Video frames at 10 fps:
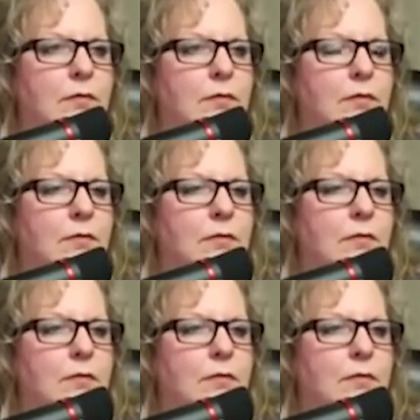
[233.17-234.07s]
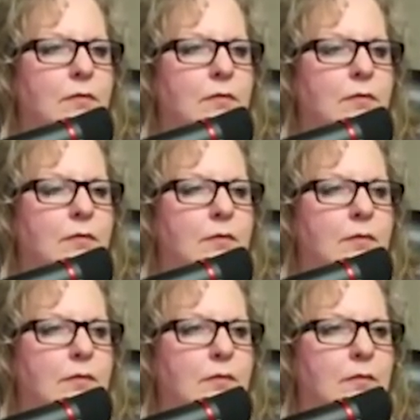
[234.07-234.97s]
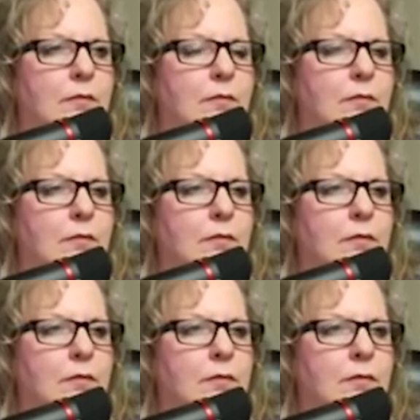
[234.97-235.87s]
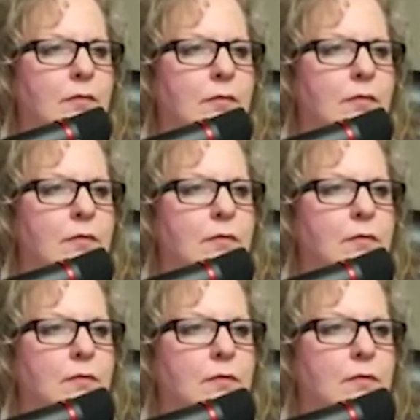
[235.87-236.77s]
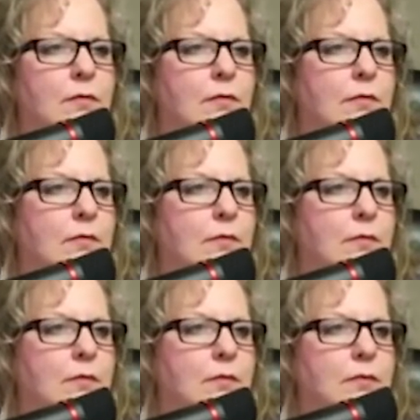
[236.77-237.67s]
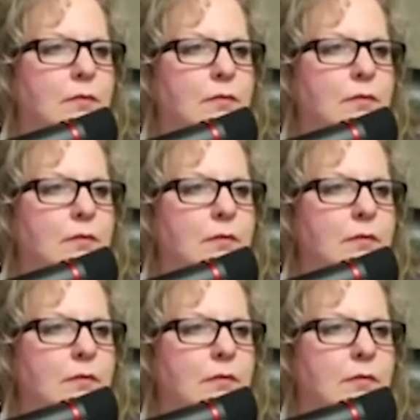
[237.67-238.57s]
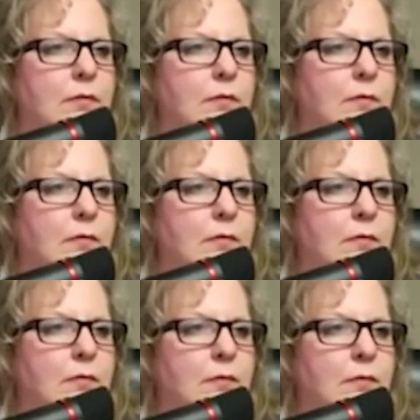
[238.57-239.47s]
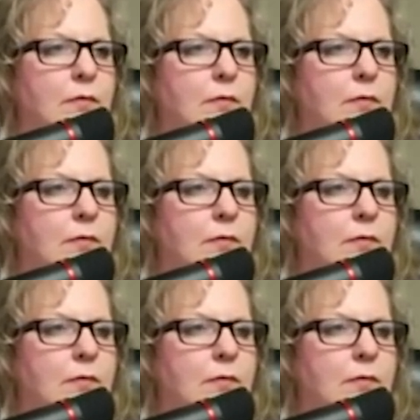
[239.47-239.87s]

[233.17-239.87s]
No words are spoken by the person on screen.